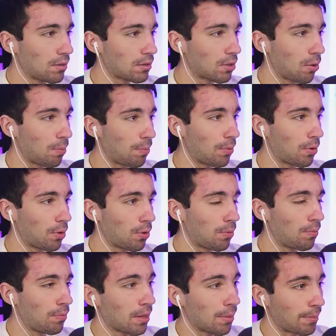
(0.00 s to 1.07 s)
So
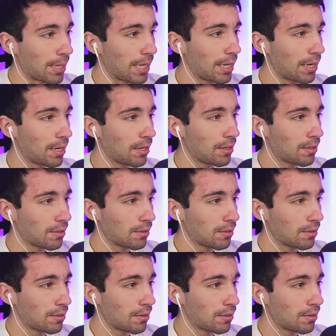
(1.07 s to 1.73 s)
boom, I'm here.